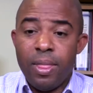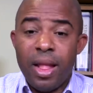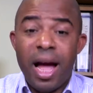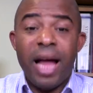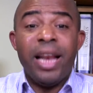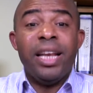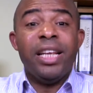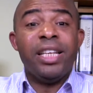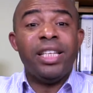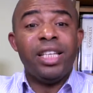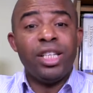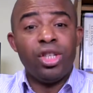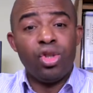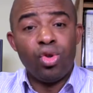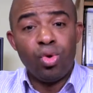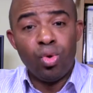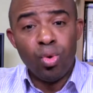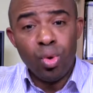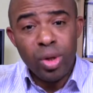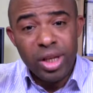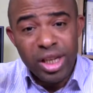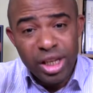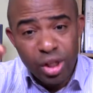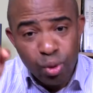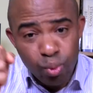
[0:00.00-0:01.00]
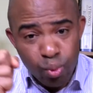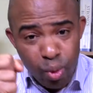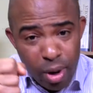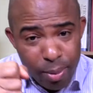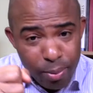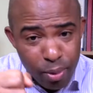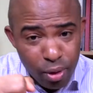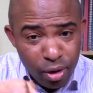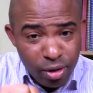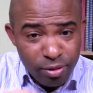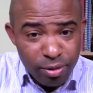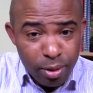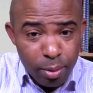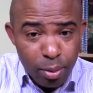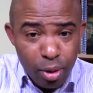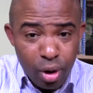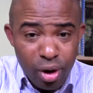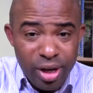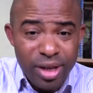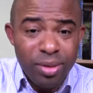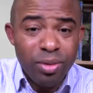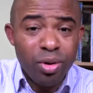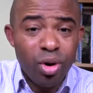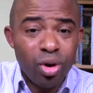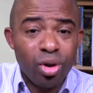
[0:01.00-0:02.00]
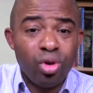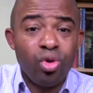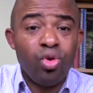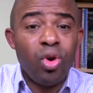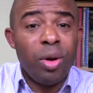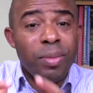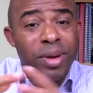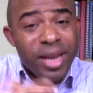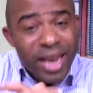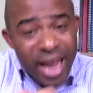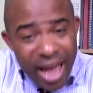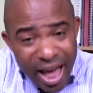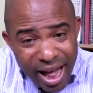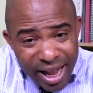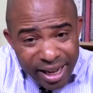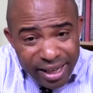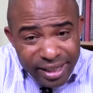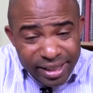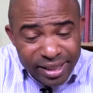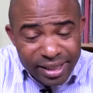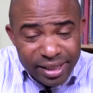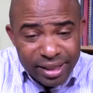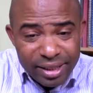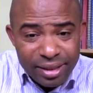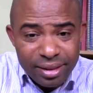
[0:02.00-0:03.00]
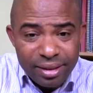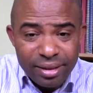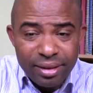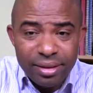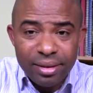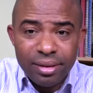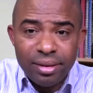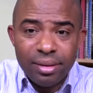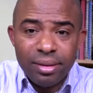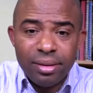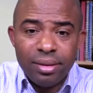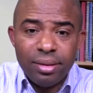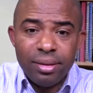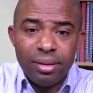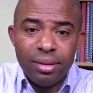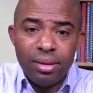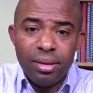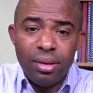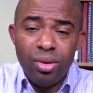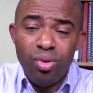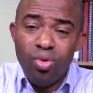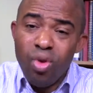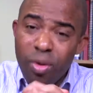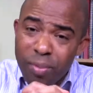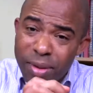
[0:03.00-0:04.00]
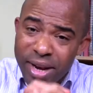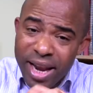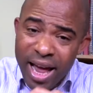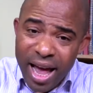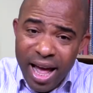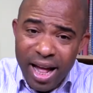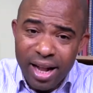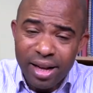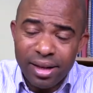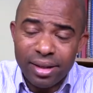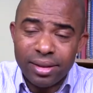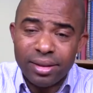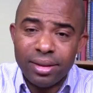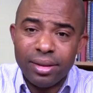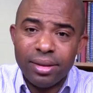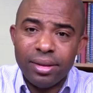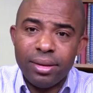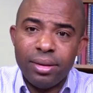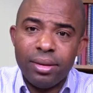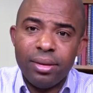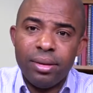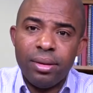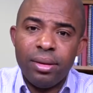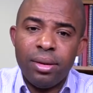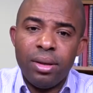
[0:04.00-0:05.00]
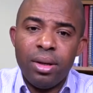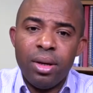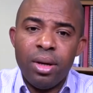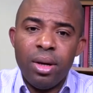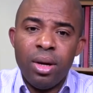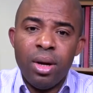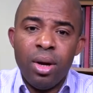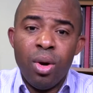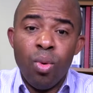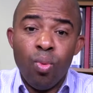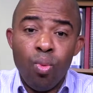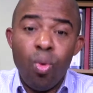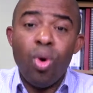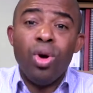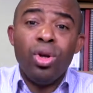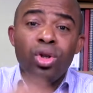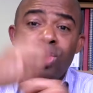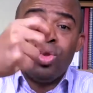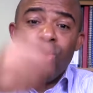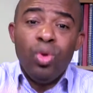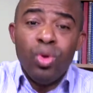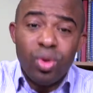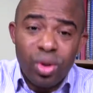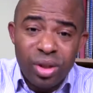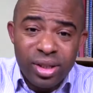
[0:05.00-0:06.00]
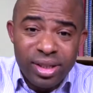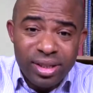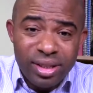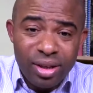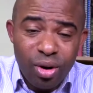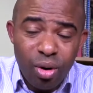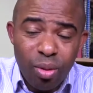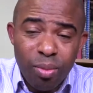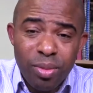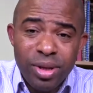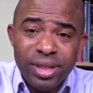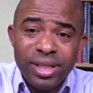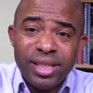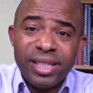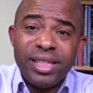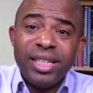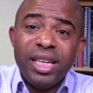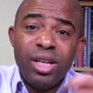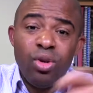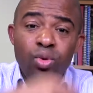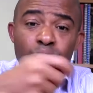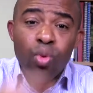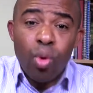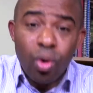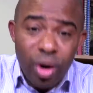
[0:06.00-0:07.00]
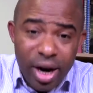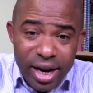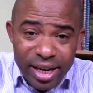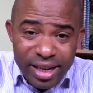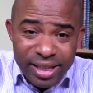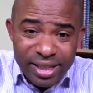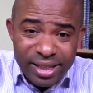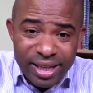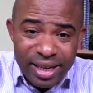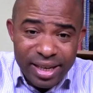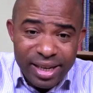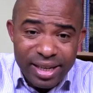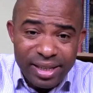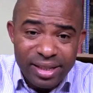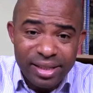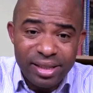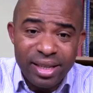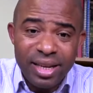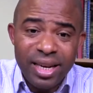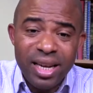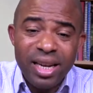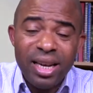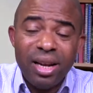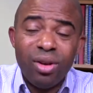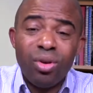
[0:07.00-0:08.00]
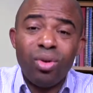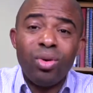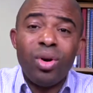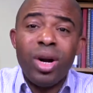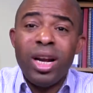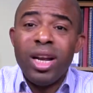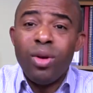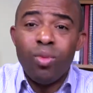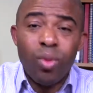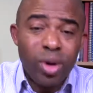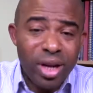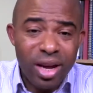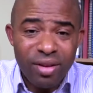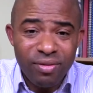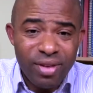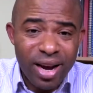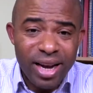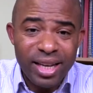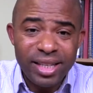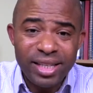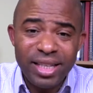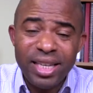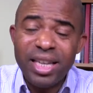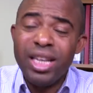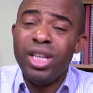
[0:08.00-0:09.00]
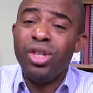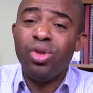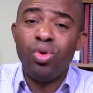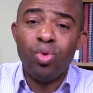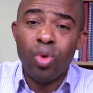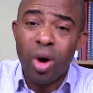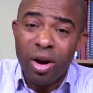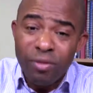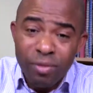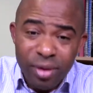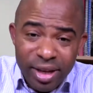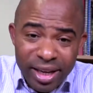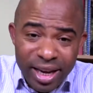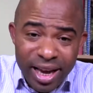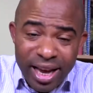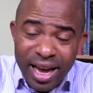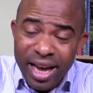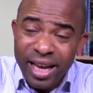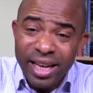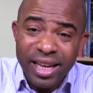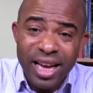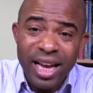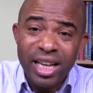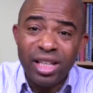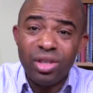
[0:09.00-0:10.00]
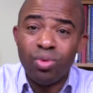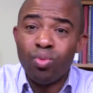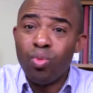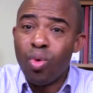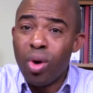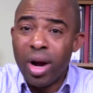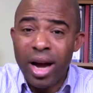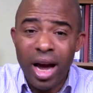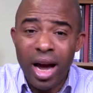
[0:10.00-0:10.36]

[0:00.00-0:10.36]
And it is through this weapon of the blood, because you have been held. You have been held. Once you commit sin, you already started sinning already, whatever it is, you have been engaged in one